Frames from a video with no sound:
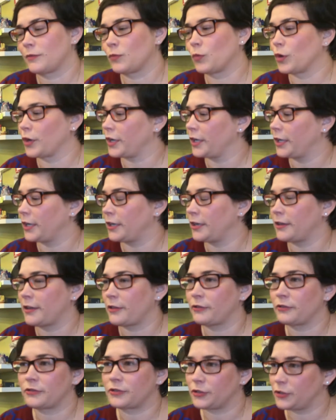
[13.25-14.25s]
working in
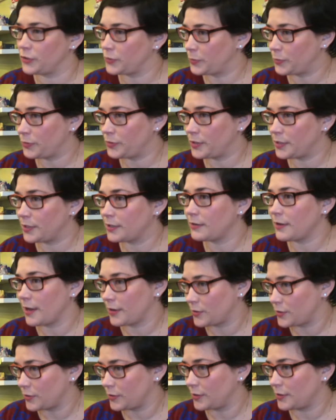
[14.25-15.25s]
another children's boutique,
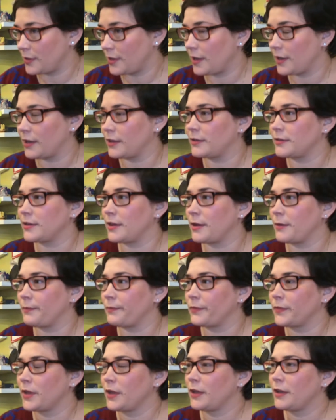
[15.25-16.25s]
actually, and
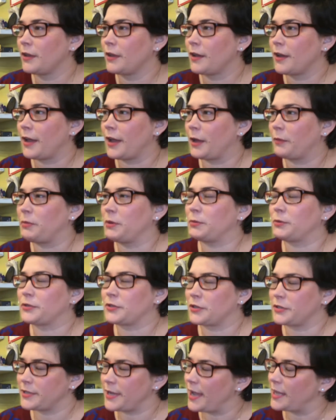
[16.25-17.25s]
I had people
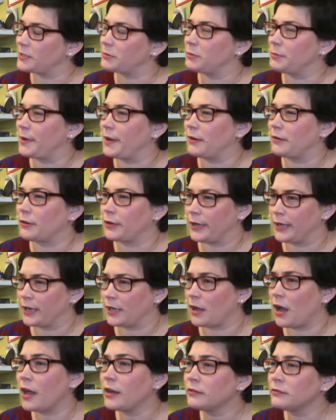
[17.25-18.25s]
start to ask me about
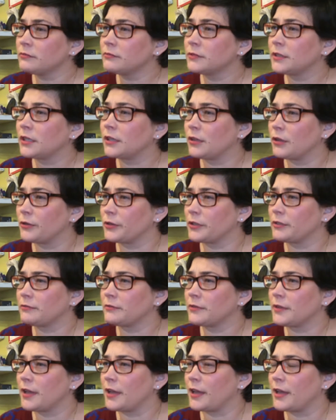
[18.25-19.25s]
organic cotton and
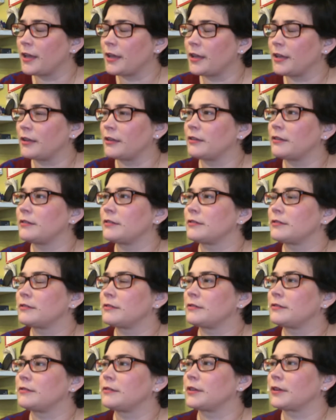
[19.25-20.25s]
clothing, and
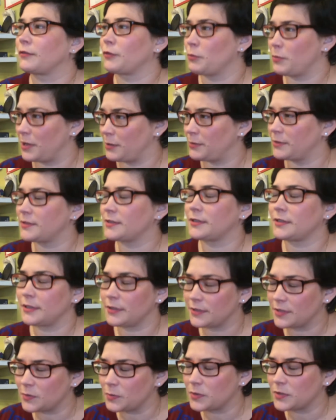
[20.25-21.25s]
for babies and
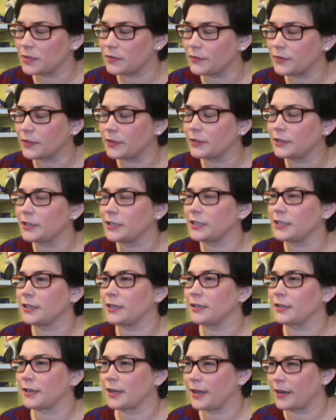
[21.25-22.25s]
kids specifically,
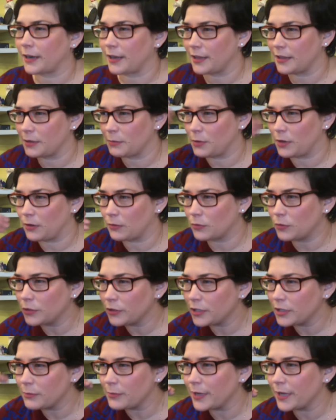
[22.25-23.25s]
and it kind of got the ball
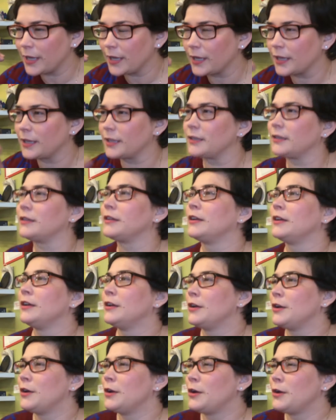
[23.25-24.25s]
rolling in my head, and
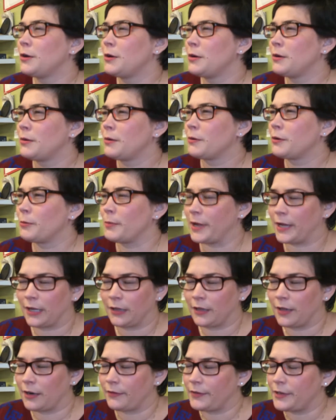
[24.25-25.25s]
we were making
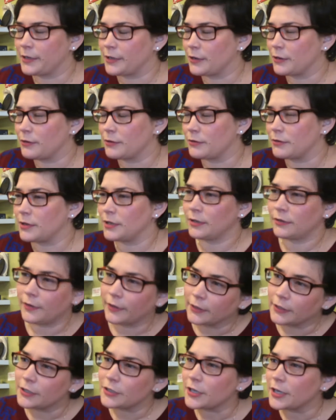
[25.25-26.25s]
a lot of
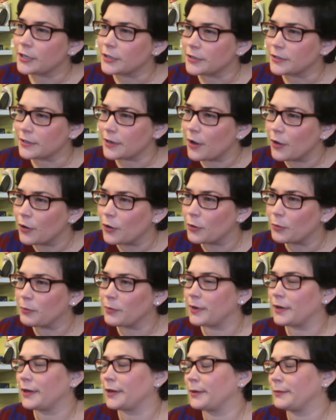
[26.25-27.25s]
eco-friendly changes at
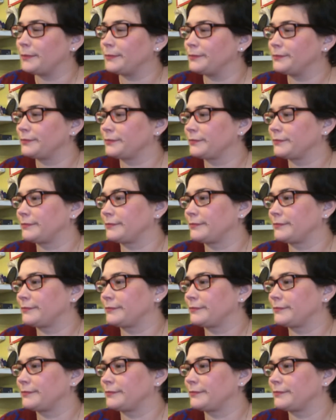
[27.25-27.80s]
home.